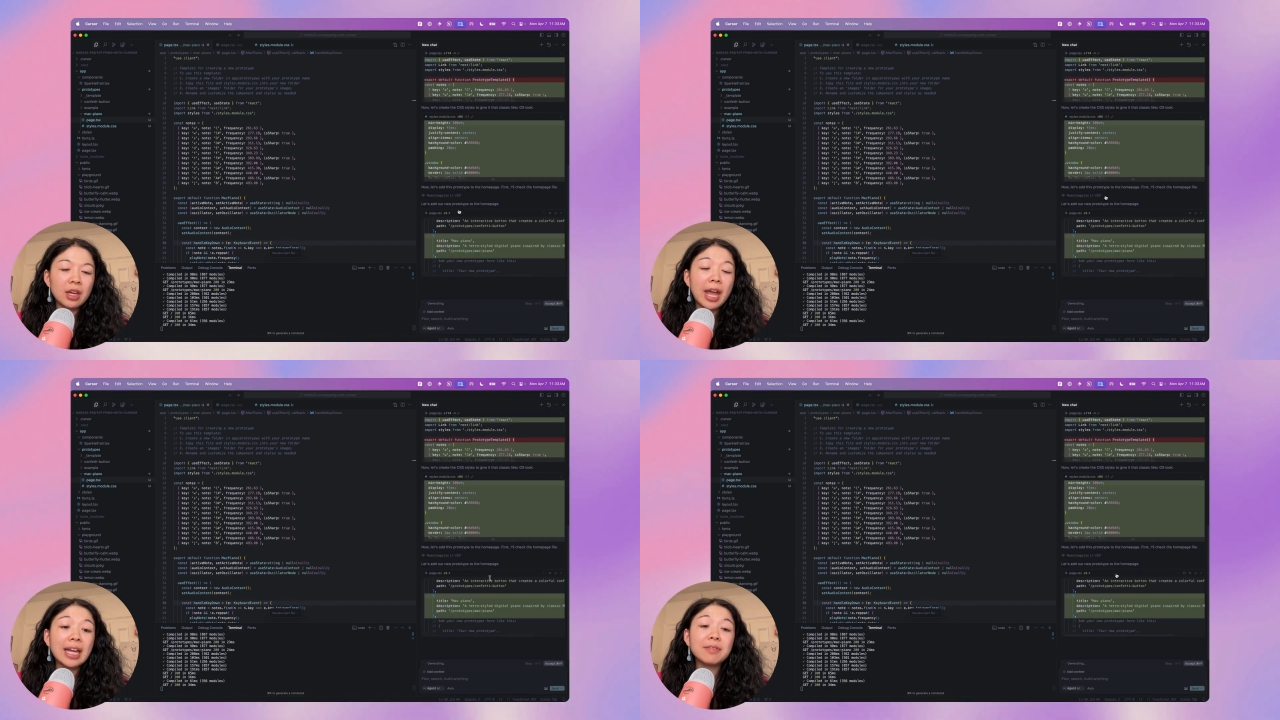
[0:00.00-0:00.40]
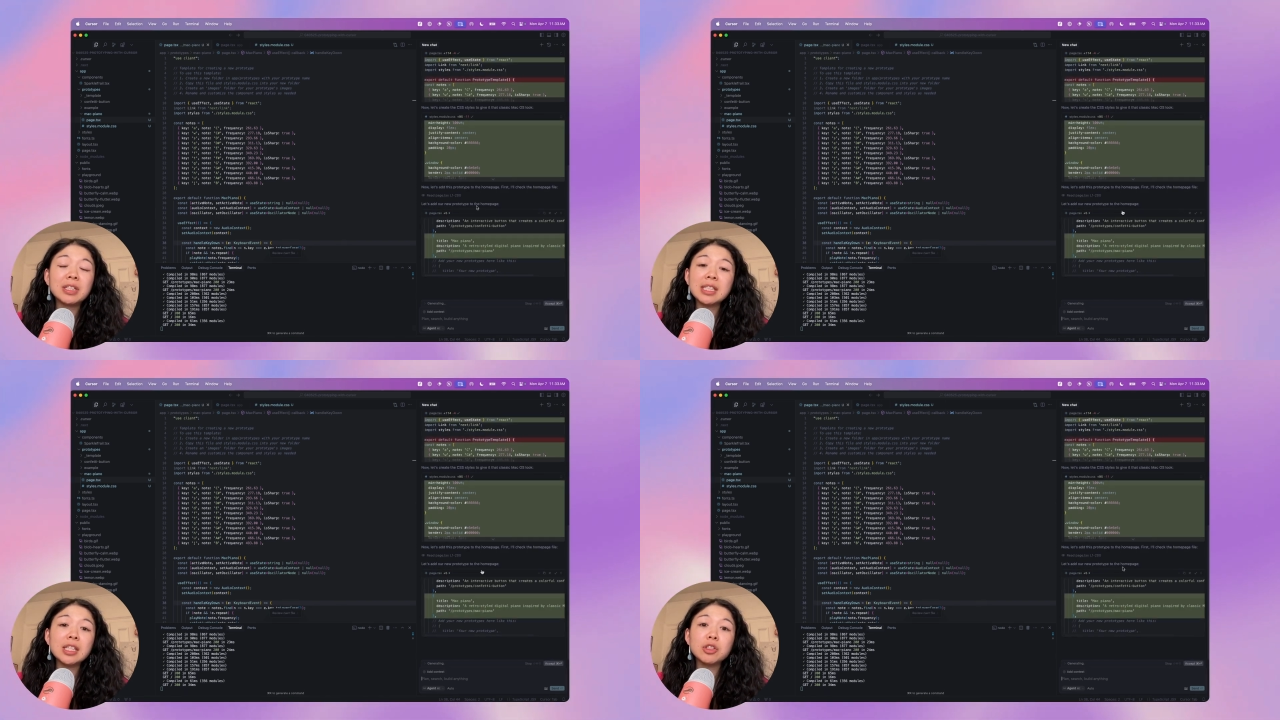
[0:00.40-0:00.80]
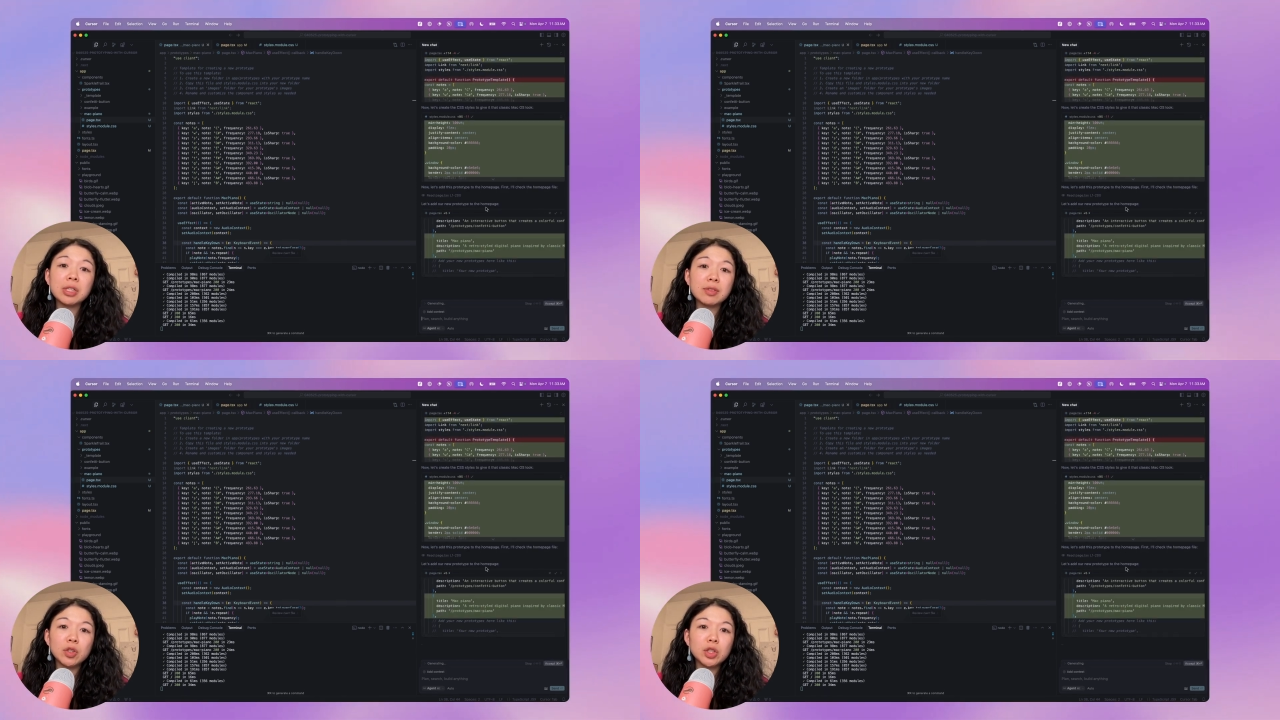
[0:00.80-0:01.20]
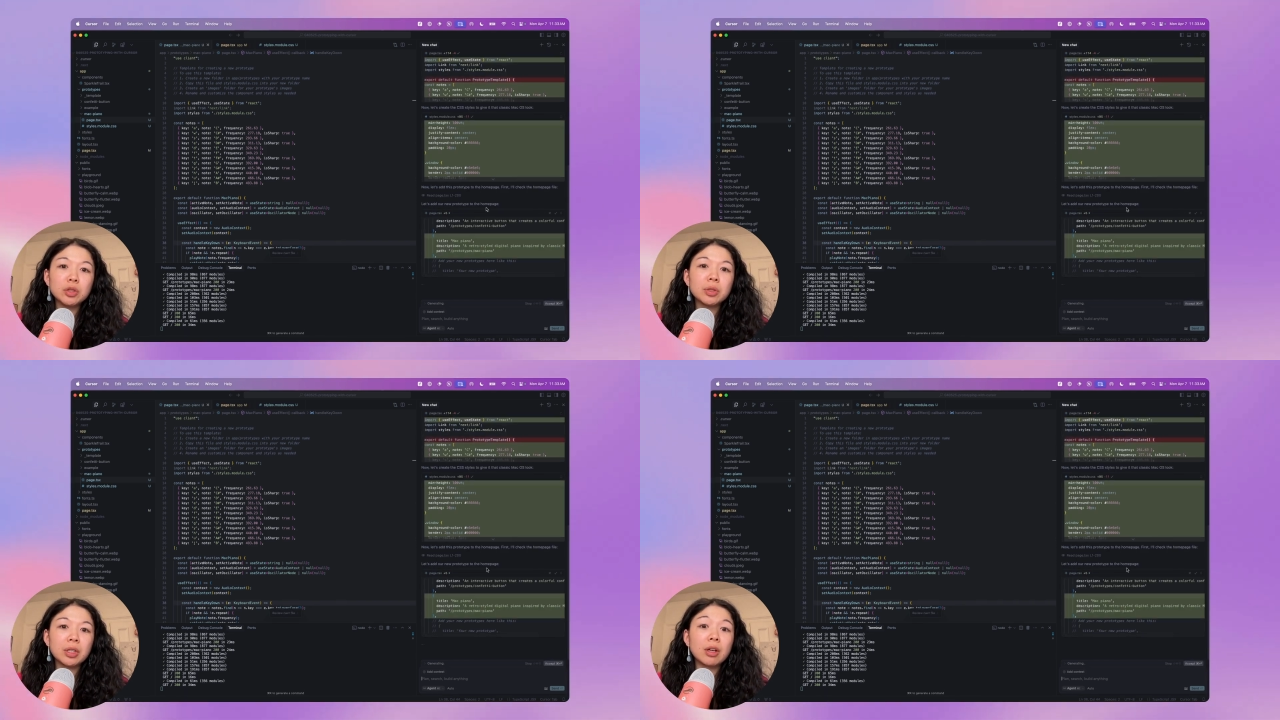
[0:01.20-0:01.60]
And if it doesn't do this for you,
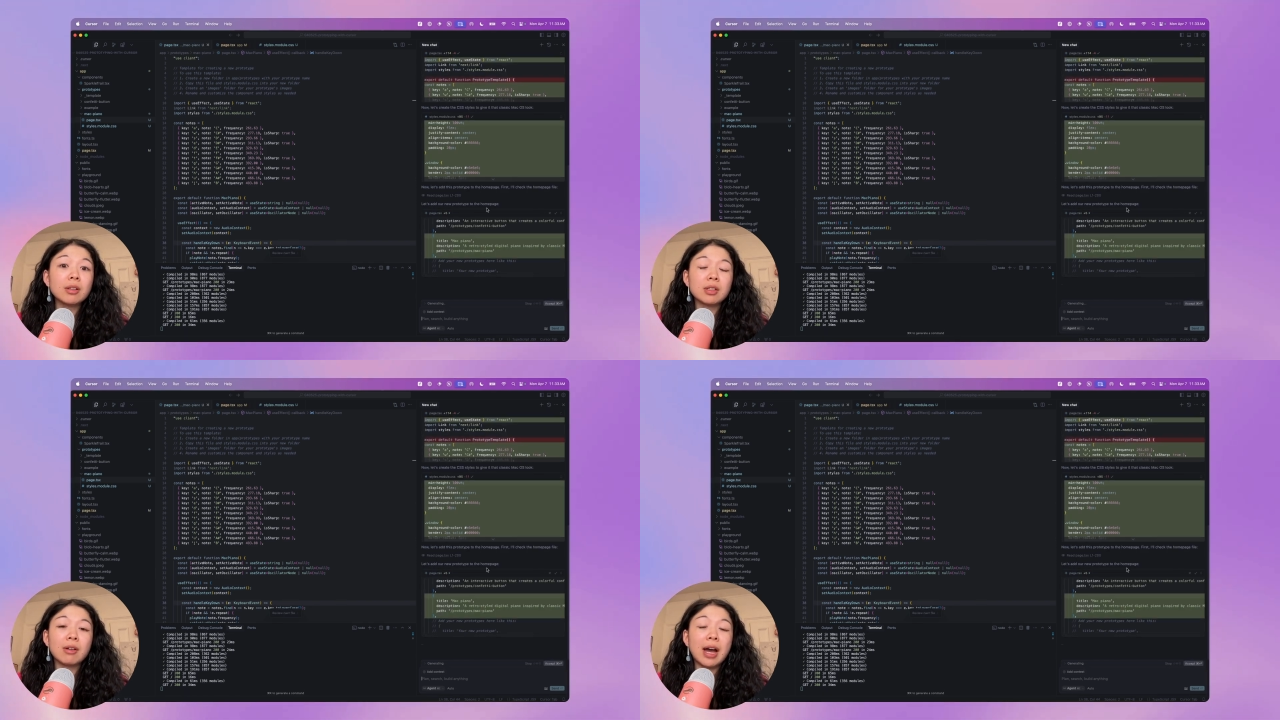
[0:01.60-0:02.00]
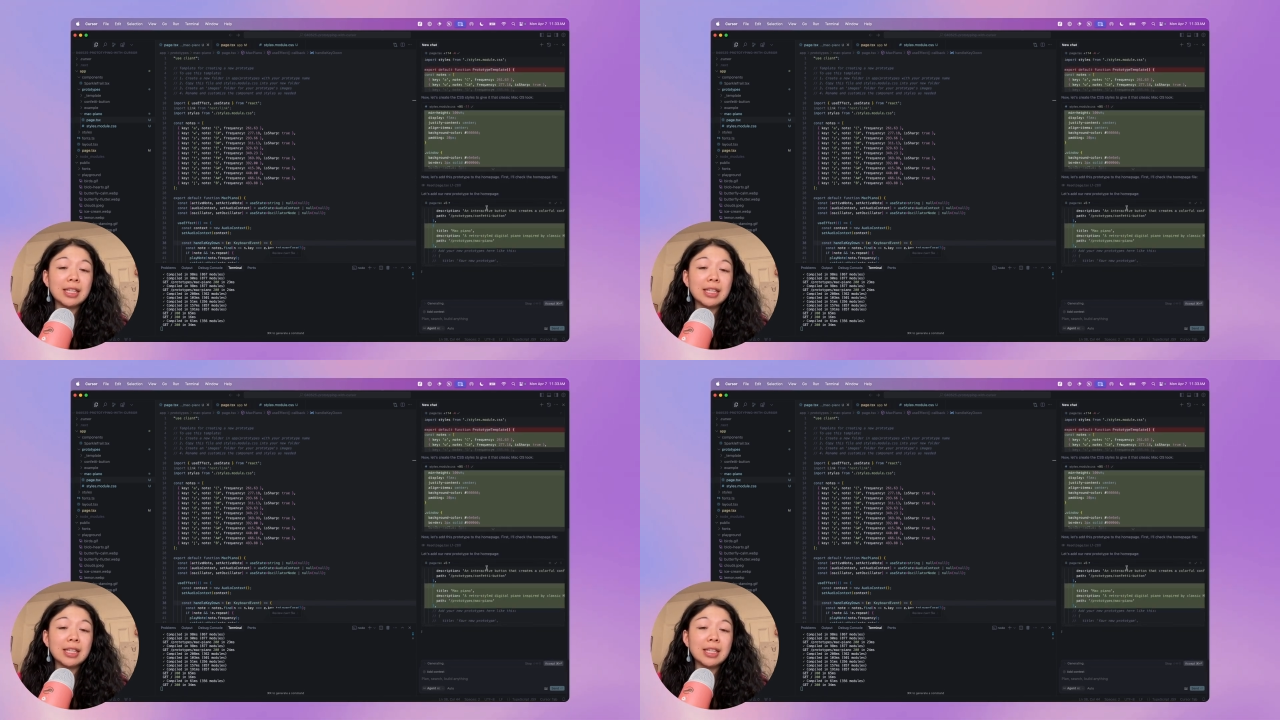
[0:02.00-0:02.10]
you can also ask